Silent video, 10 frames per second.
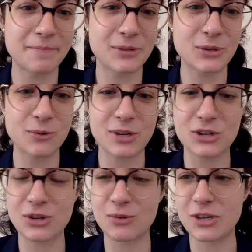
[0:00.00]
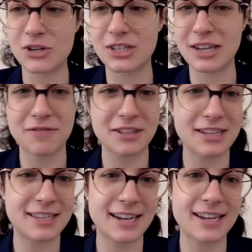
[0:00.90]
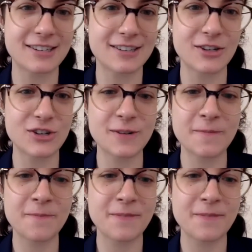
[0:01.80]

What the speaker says: So we should definitely stay in touch.